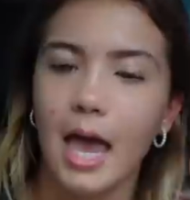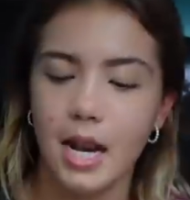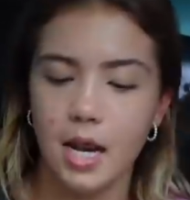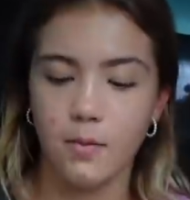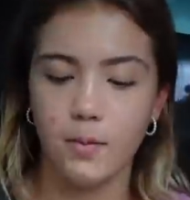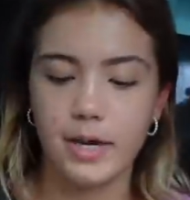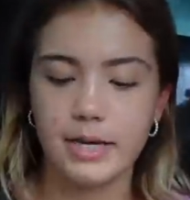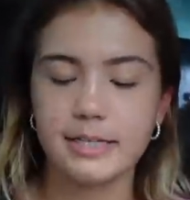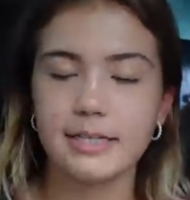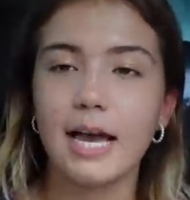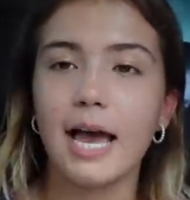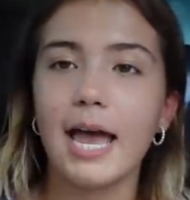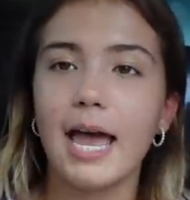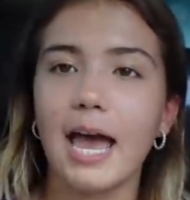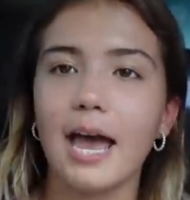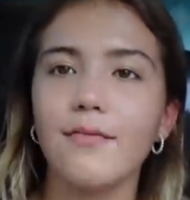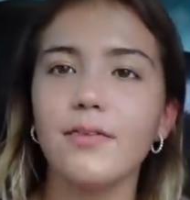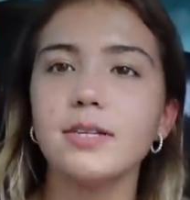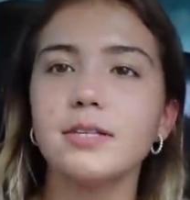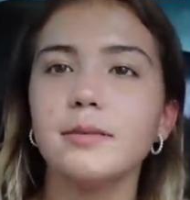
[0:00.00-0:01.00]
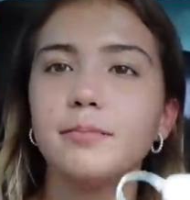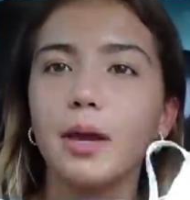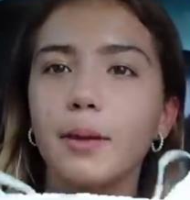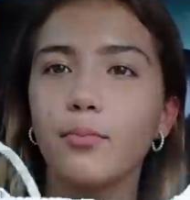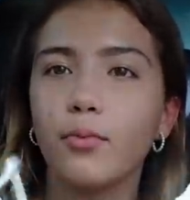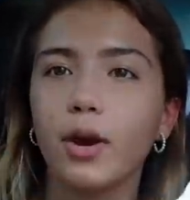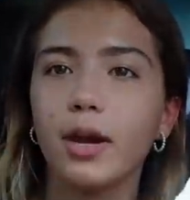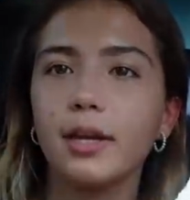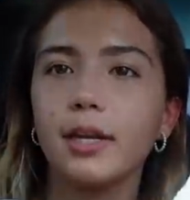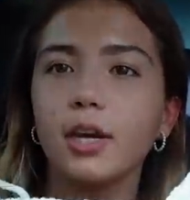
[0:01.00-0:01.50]
Anyways, I have this in my
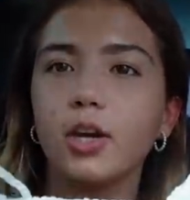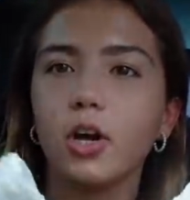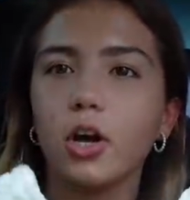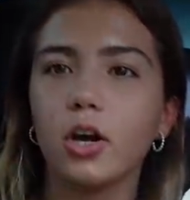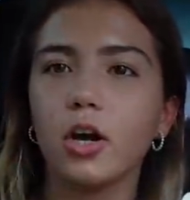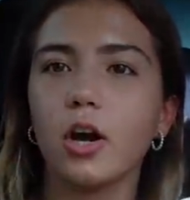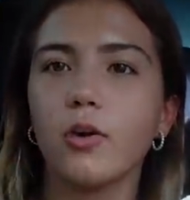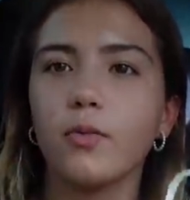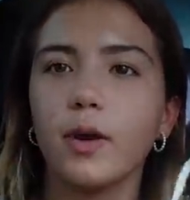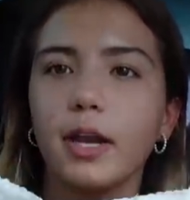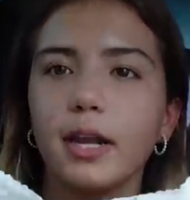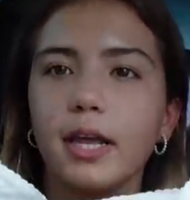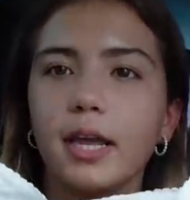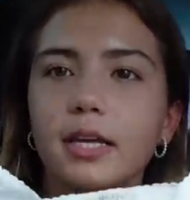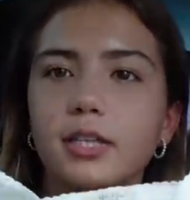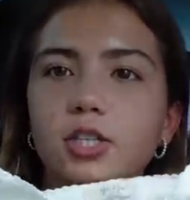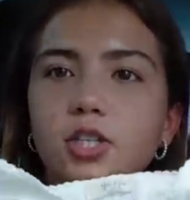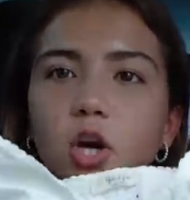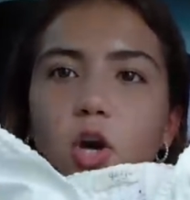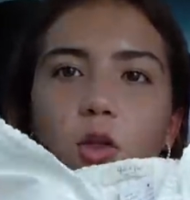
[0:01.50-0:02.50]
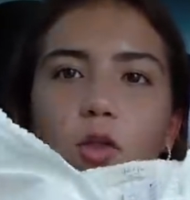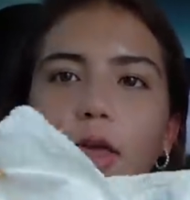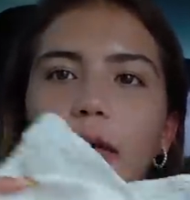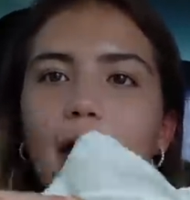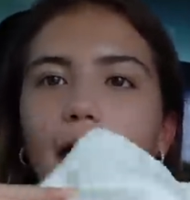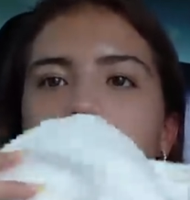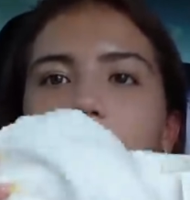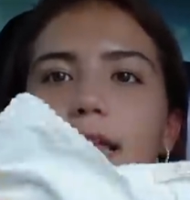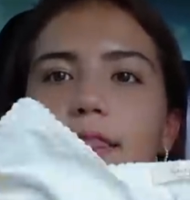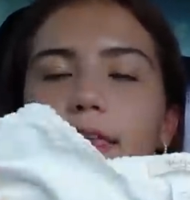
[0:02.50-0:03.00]
Brandy car already, so they
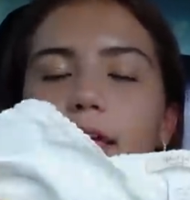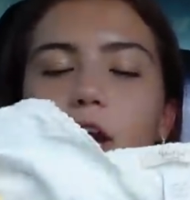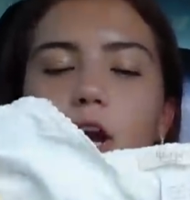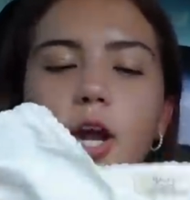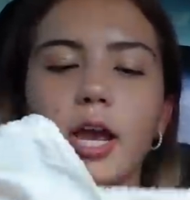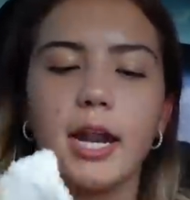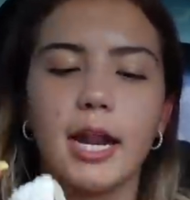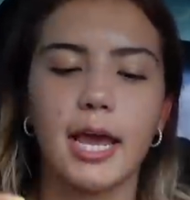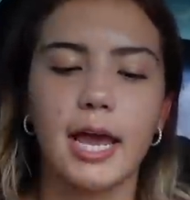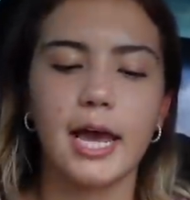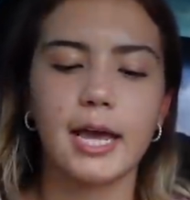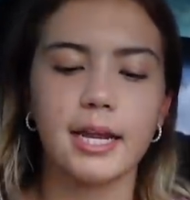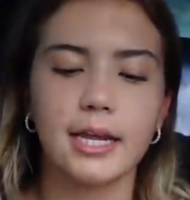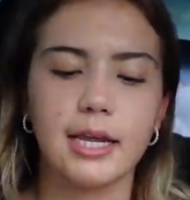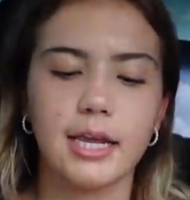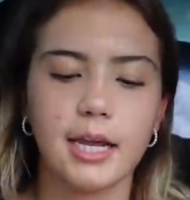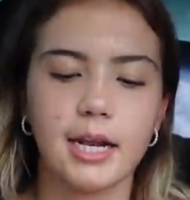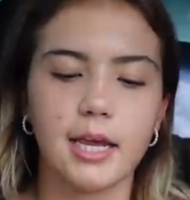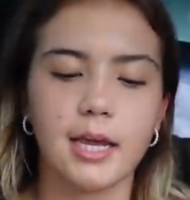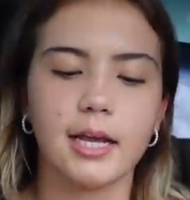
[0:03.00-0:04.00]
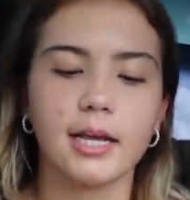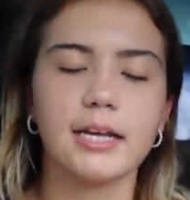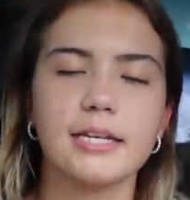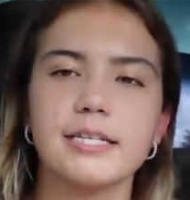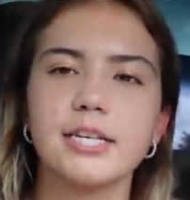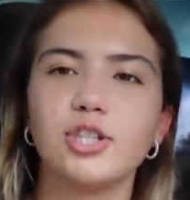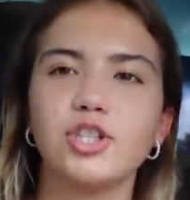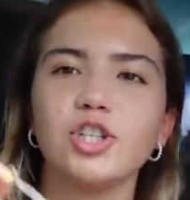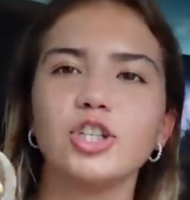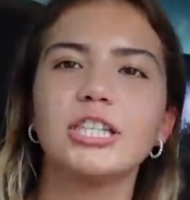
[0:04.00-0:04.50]
had it there, and I had to get it
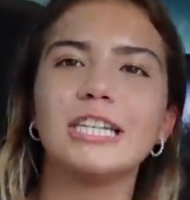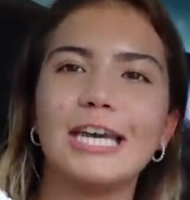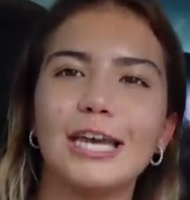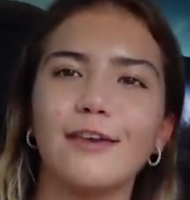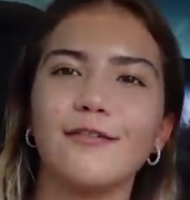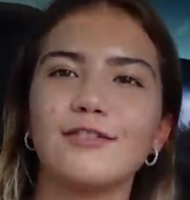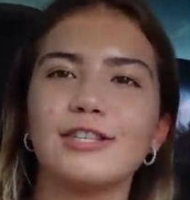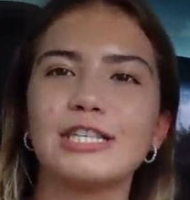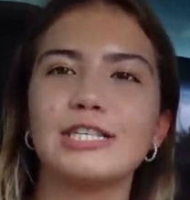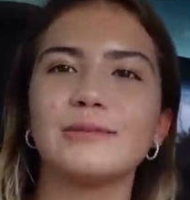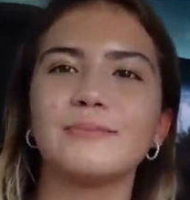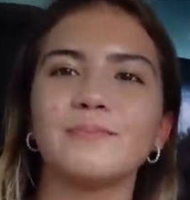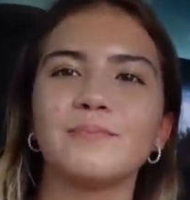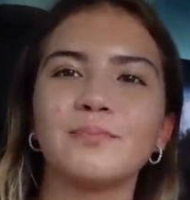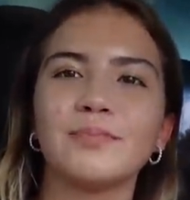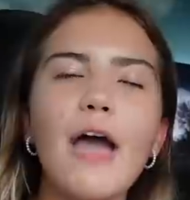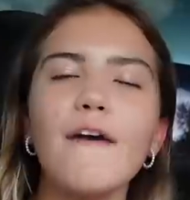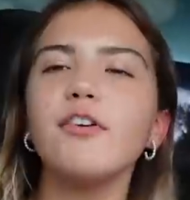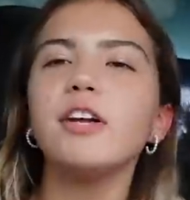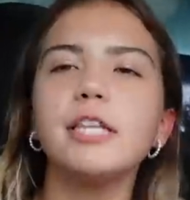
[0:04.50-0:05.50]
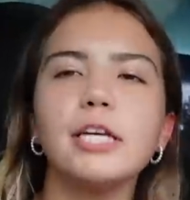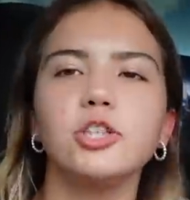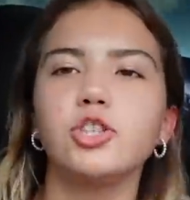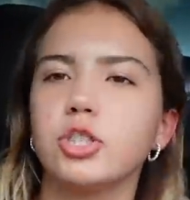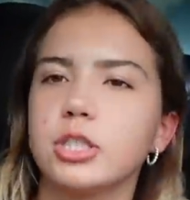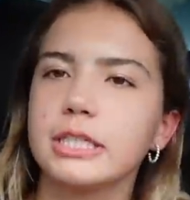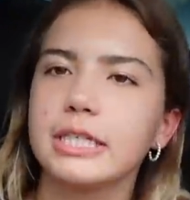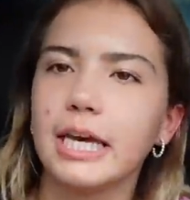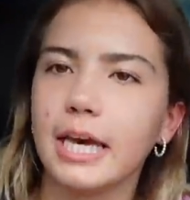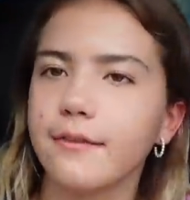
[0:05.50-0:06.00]
because it just gives, everything
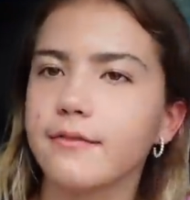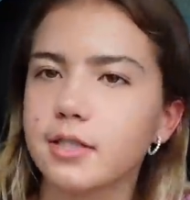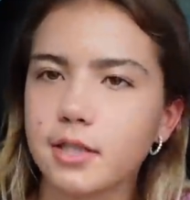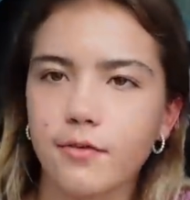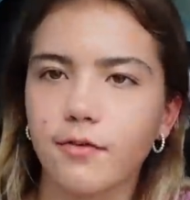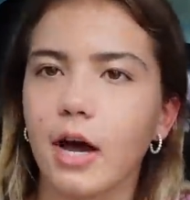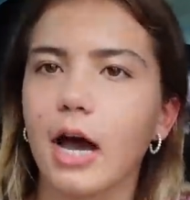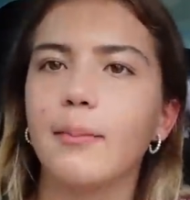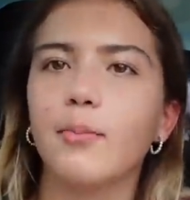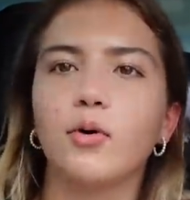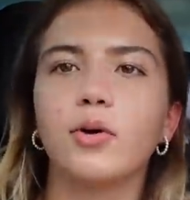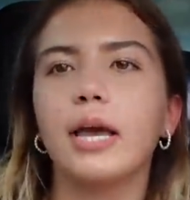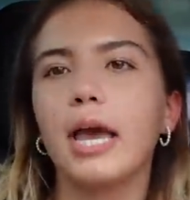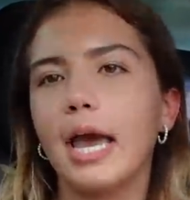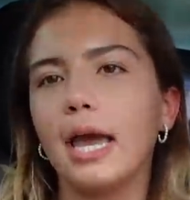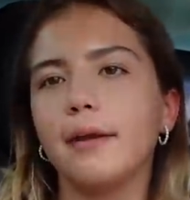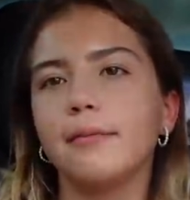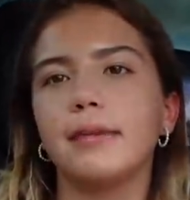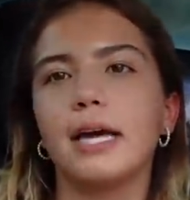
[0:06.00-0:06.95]
just gives the vibe, okay?